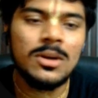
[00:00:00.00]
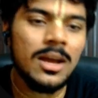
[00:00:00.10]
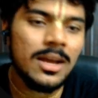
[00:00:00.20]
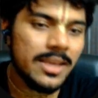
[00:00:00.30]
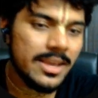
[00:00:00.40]

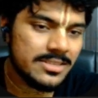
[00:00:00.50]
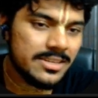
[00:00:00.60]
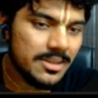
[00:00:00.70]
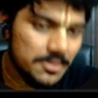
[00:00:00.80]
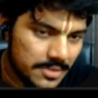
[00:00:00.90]
So
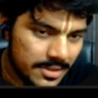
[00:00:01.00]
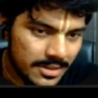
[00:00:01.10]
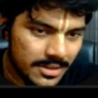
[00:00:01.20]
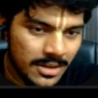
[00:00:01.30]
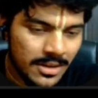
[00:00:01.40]

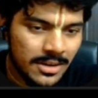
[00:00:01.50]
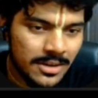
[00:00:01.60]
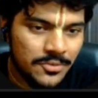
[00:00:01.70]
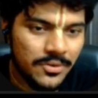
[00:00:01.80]
yesterday we